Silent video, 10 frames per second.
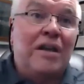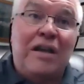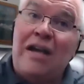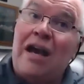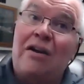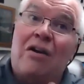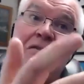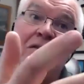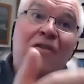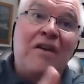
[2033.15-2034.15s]
he had all
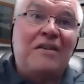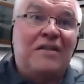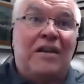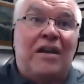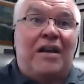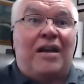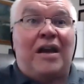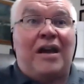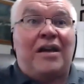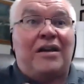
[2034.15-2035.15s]
the things that
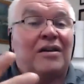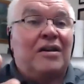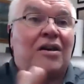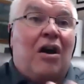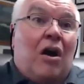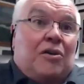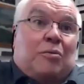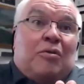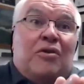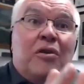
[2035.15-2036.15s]
a
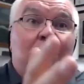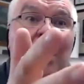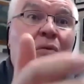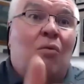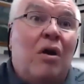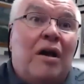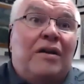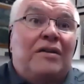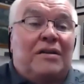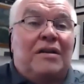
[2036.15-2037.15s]
entrepreneur might want,